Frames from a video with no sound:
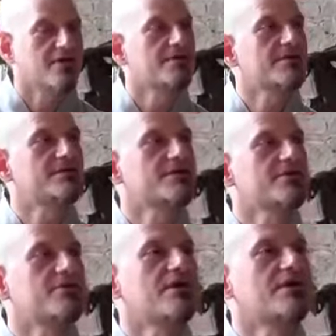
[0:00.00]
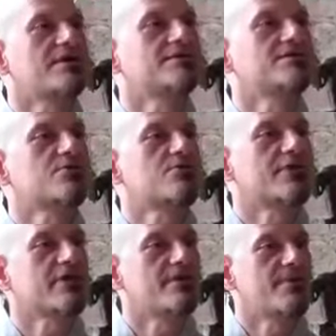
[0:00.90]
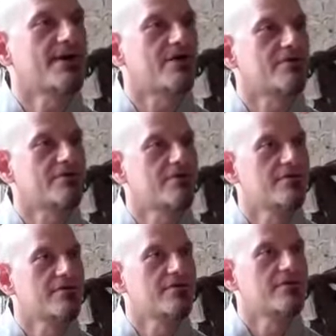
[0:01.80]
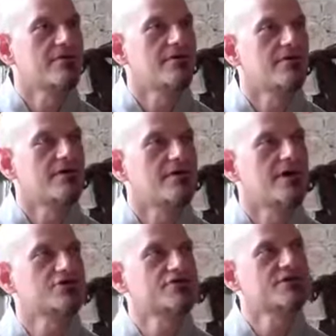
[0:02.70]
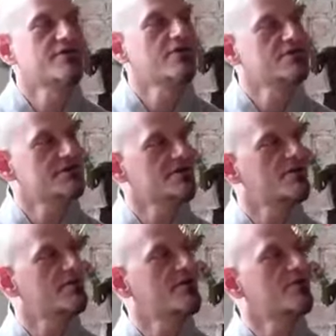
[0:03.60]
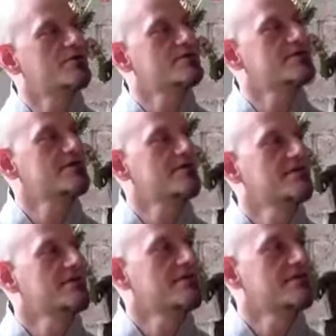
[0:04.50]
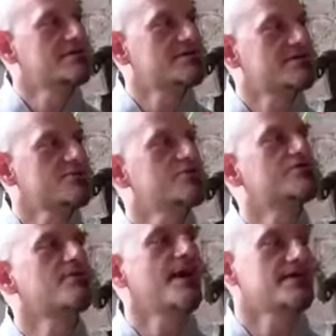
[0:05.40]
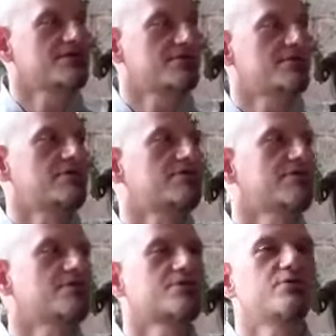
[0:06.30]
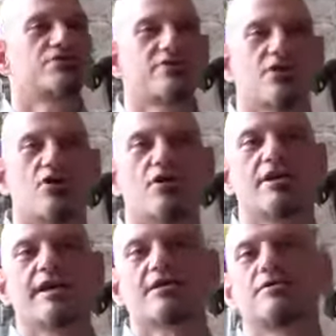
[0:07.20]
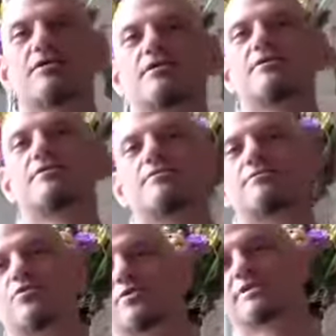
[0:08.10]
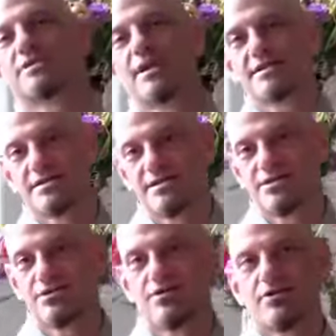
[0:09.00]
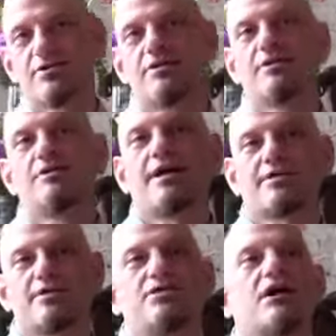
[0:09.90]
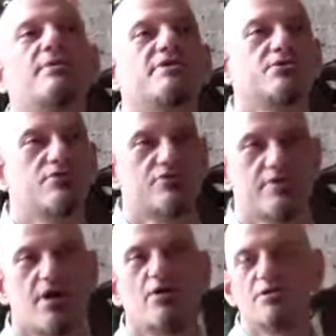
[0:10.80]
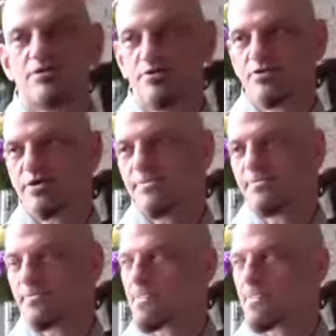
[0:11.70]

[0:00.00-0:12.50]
I want to tell you a story about hundreds of years ago. There was this sutra master. You know, sutras are like Buddhist lessons, or like the Diamond Sutra, the Heart Sutra.